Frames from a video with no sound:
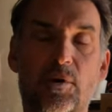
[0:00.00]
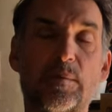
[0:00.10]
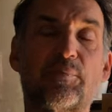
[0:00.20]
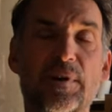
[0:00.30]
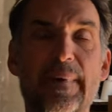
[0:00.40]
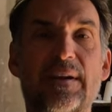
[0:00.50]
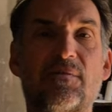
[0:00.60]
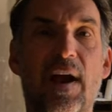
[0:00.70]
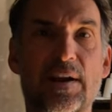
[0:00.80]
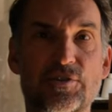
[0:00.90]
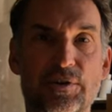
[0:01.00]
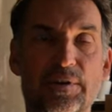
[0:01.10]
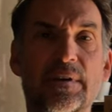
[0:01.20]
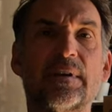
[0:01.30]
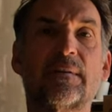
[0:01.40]
were already
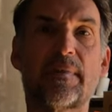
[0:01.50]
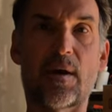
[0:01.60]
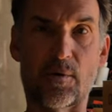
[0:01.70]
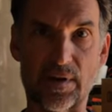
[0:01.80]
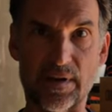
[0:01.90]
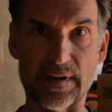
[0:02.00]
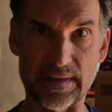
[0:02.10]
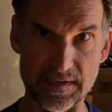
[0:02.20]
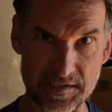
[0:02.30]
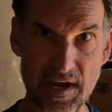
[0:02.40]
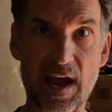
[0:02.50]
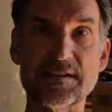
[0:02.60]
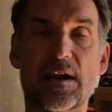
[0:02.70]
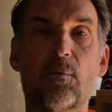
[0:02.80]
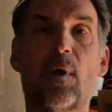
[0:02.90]
pre-manufactured that were the
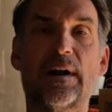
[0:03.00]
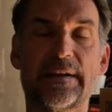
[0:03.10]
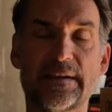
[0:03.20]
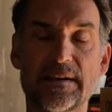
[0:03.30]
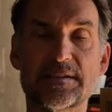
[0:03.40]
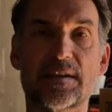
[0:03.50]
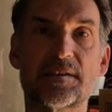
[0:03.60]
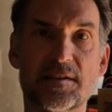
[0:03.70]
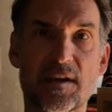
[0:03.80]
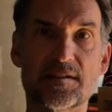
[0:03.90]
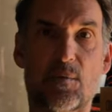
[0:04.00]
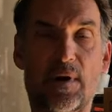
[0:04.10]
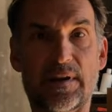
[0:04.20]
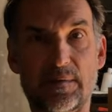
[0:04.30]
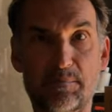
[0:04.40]
size I wanted. I say the size I
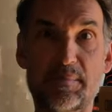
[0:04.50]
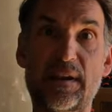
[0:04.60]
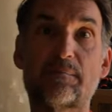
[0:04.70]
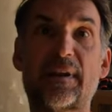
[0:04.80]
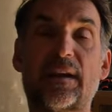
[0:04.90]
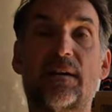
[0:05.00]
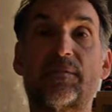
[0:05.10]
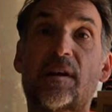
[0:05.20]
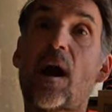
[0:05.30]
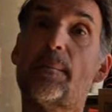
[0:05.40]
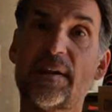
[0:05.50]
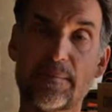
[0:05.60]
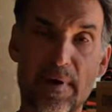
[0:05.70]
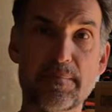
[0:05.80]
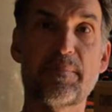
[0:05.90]
wanted, being big enough to
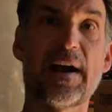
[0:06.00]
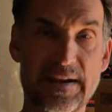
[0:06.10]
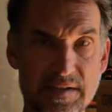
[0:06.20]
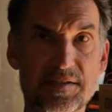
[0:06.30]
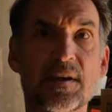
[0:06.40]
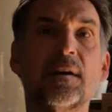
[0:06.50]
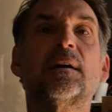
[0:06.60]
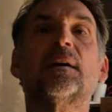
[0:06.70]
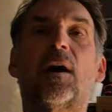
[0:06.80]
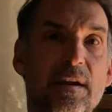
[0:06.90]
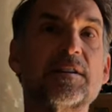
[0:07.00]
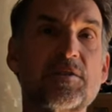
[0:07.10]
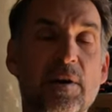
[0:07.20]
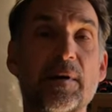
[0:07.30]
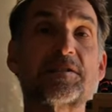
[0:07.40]
accommodate my bikes. And
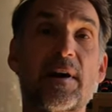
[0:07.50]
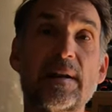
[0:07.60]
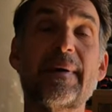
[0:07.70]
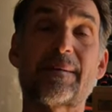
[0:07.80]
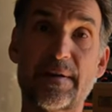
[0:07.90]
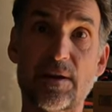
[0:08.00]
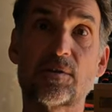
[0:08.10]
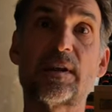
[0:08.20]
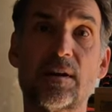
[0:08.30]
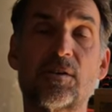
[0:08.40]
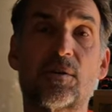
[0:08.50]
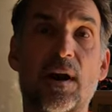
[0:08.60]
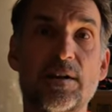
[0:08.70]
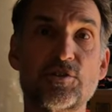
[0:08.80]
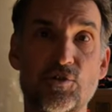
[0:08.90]
so anyway, so I had to make my own gear
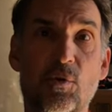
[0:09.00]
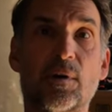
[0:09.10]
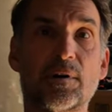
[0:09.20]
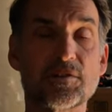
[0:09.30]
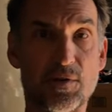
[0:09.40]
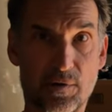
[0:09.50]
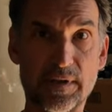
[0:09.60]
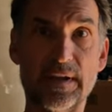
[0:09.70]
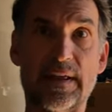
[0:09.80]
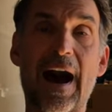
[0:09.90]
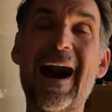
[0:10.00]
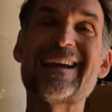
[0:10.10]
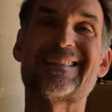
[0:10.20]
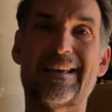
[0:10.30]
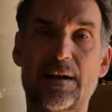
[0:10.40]
garage doors in order to get the
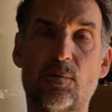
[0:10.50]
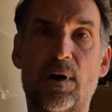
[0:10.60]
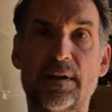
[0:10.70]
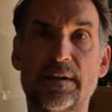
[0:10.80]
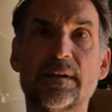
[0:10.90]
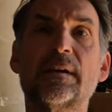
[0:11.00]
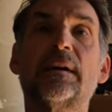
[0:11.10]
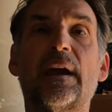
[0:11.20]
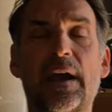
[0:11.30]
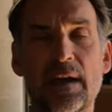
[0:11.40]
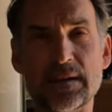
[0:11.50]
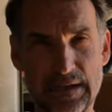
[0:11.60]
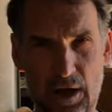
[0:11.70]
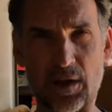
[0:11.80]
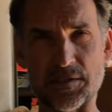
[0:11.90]
height that I wanted,
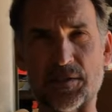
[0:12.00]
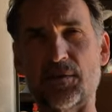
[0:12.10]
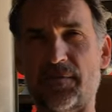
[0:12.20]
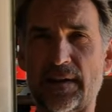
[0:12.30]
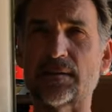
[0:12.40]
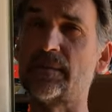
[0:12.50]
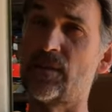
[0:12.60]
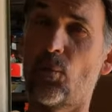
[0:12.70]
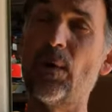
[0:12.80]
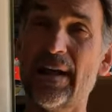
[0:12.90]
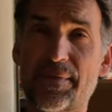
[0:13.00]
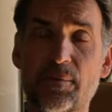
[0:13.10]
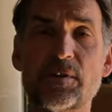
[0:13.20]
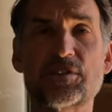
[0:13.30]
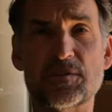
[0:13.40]
and also effectively the width,
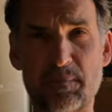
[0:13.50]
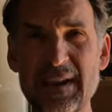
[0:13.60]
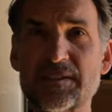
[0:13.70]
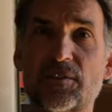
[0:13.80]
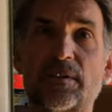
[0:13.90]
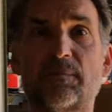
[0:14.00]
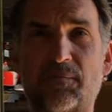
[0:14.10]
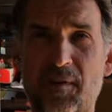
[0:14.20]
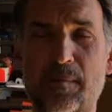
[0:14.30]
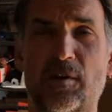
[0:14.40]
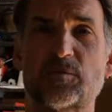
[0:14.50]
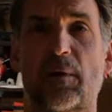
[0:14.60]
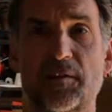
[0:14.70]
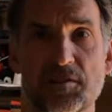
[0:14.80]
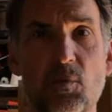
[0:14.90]
which is basically, for the most
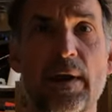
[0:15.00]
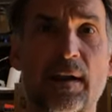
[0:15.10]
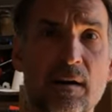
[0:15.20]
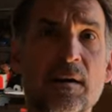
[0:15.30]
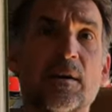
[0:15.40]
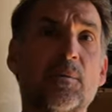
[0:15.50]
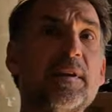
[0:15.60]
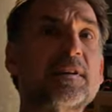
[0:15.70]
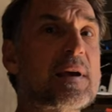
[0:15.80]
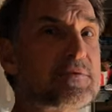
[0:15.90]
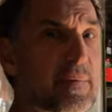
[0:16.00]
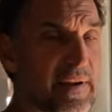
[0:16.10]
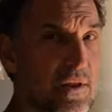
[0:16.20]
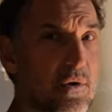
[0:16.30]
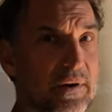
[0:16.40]
part, a square, with the exception
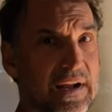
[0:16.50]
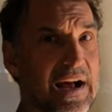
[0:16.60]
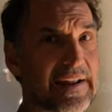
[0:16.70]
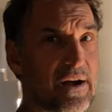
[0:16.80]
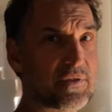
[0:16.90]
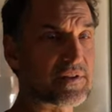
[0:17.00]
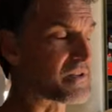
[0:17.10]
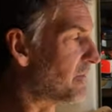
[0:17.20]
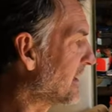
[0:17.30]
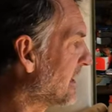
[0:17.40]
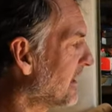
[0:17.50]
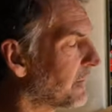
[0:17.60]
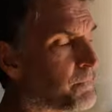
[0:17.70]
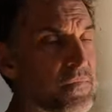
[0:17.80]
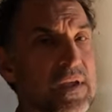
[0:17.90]
of my lower cutout that's over
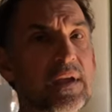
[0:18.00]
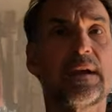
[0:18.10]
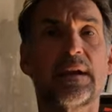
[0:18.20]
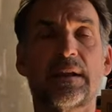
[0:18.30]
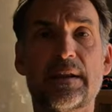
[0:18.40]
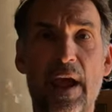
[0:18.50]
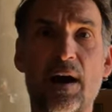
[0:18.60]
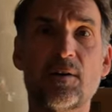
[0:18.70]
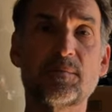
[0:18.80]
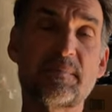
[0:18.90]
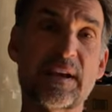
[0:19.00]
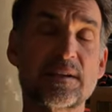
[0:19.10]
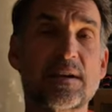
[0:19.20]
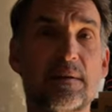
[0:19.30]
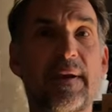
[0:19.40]
here. Now,
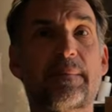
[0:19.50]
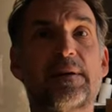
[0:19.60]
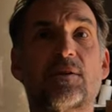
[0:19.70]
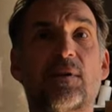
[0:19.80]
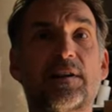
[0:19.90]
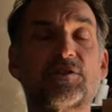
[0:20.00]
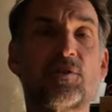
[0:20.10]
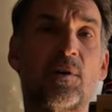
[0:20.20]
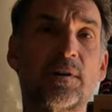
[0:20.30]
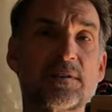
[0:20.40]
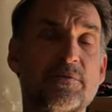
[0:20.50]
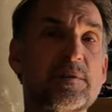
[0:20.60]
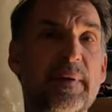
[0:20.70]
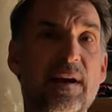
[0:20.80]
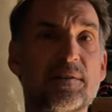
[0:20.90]
because I had to make my own garage doors, it was
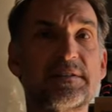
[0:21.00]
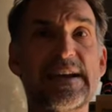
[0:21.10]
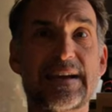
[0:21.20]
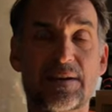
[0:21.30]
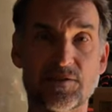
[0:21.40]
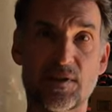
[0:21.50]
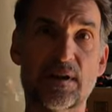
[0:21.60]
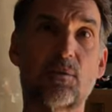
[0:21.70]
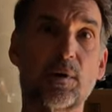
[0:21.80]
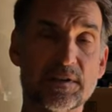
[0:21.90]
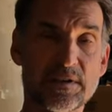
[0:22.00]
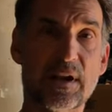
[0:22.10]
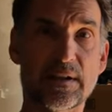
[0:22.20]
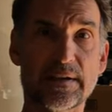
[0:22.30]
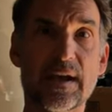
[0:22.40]
a big undertaking. It was a lot of work to
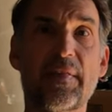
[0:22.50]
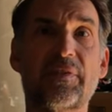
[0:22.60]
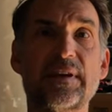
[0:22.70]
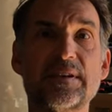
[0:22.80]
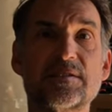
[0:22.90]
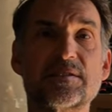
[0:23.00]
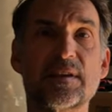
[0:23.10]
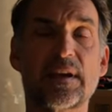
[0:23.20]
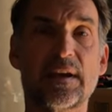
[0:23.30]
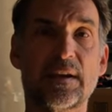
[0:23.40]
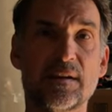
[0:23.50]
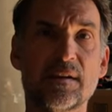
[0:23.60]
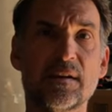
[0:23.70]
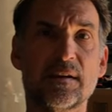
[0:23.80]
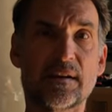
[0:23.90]
not only cut these
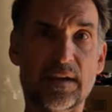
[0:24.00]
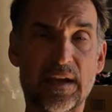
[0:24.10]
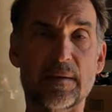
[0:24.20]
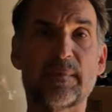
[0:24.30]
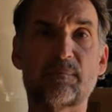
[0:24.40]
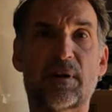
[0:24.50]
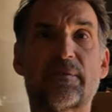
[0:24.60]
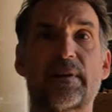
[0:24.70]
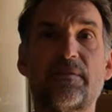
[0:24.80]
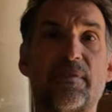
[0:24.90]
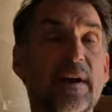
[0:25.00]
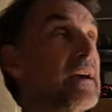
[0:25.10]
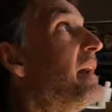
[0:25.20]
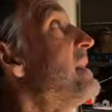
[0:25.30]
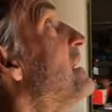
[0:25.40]
and get them perfectly
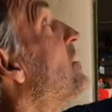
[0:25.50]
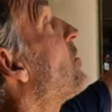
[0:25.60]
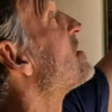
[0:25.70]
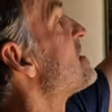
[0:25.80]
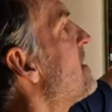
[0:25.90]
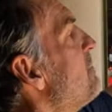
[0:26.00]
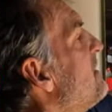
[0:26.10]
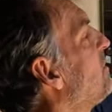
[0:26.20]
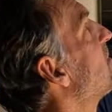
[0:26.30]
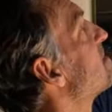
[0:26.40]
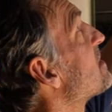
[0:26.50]
fit, and then, of course, build these